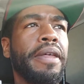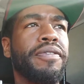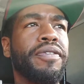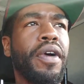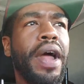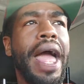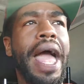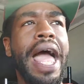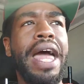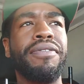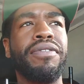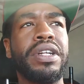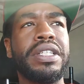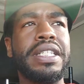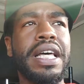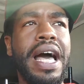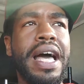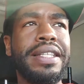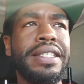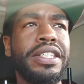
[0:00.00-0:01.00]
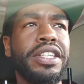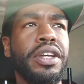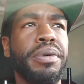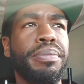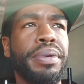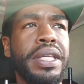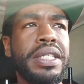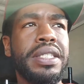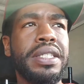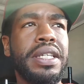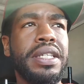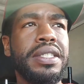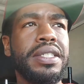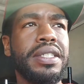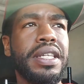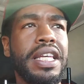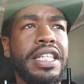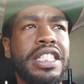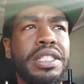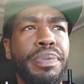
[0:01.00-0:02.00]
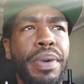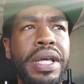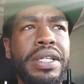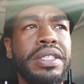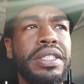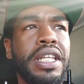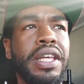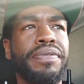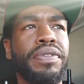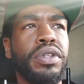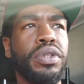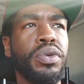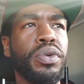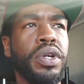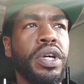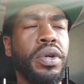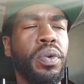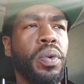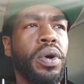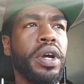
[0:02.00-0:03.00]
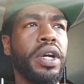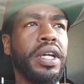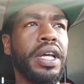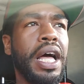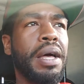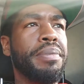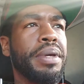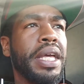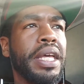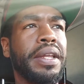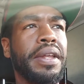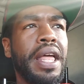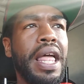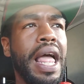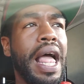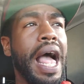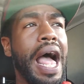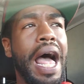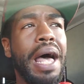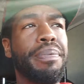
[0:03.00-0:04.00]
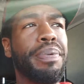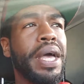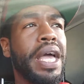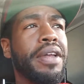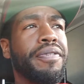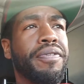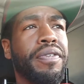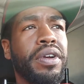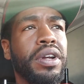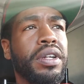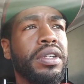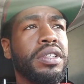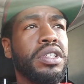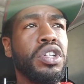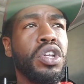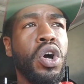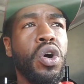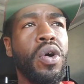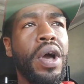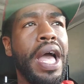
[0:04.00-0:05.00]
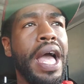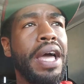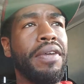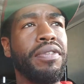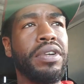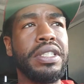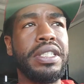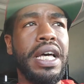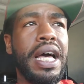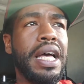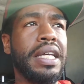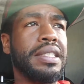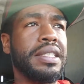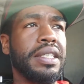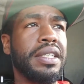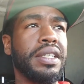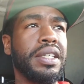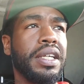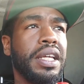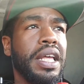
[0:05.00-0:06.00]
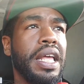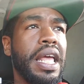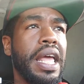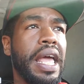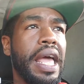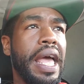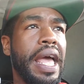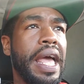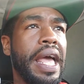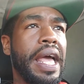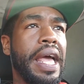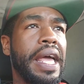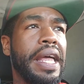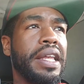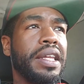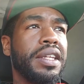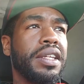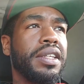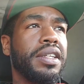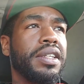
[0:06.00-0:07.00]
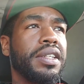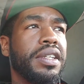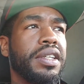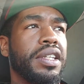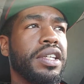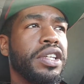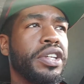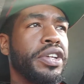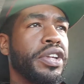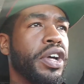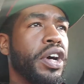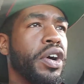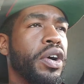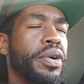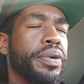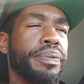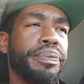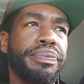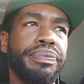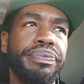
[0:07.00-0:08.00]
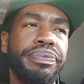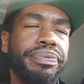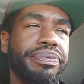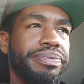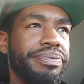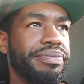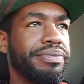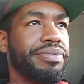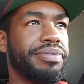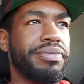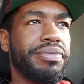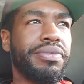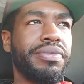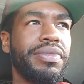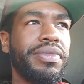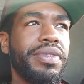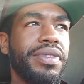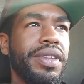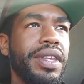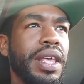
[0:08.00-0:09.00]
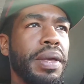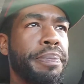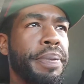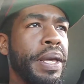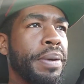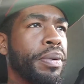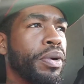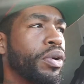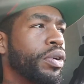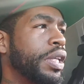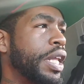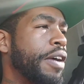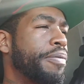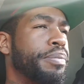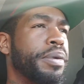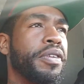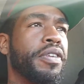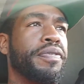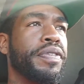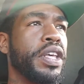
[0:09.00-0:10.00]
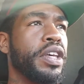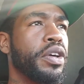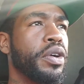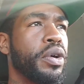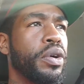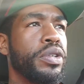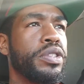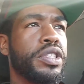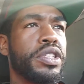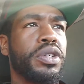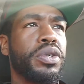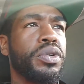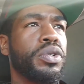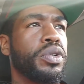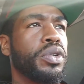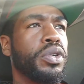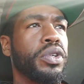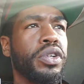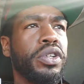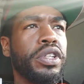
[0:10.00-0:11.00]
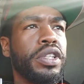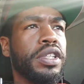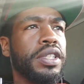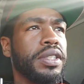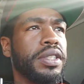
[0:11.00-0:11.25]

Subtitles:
for advertising your business, especially if you do good work. I mean, I paid for no advertising, and you know, people left me reviews, Google,